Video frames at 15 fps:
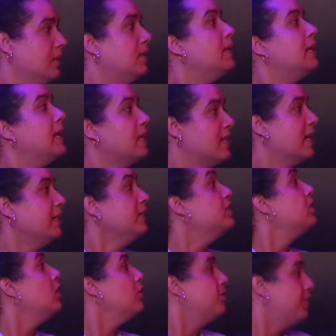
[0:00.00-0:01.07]
Exactly.
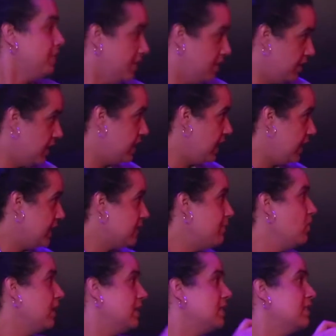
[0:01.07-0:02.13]
So the Daily
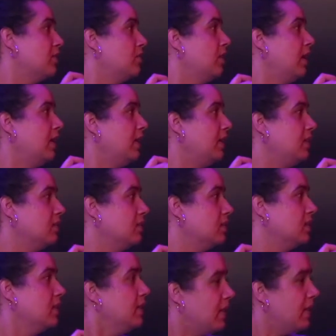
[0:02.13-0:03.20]
Smoke gets the credit
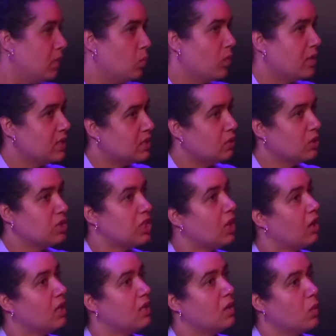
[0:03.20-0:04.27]
and we're still
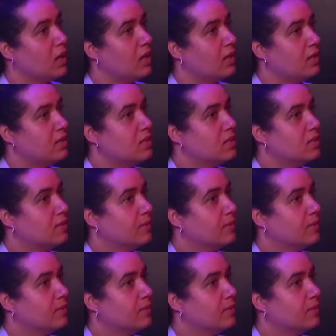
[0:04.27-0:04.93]
sharing the words.